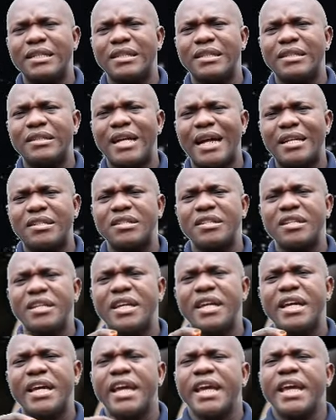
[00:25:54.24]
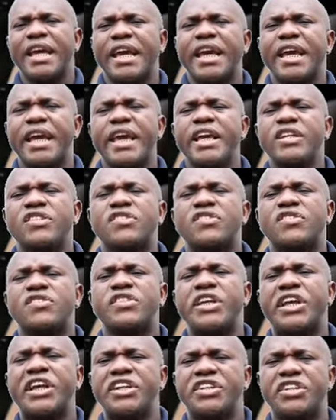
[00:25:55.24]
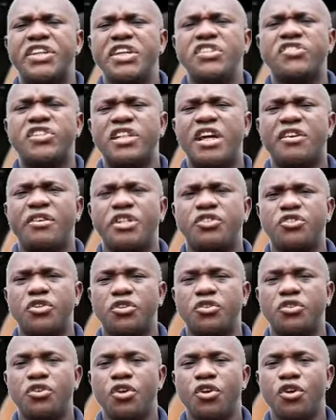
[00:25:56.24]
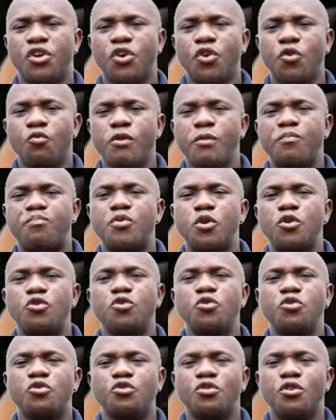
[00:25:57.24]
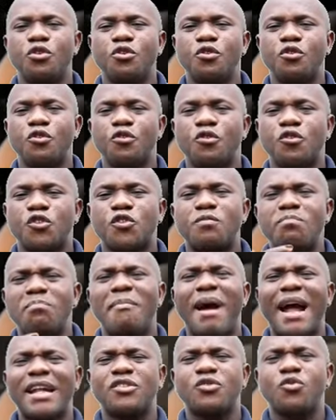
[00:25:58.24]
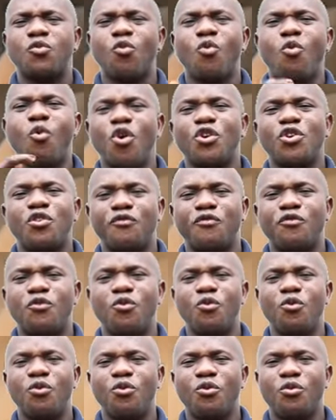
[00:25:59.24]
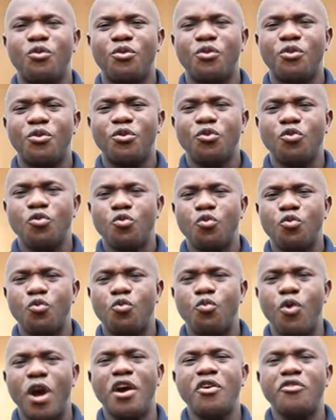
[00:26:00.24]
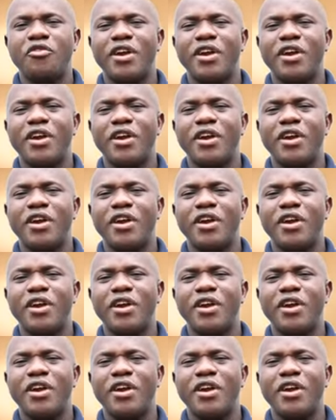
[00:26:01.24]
that his seed his generation we produce smart, wonderful, well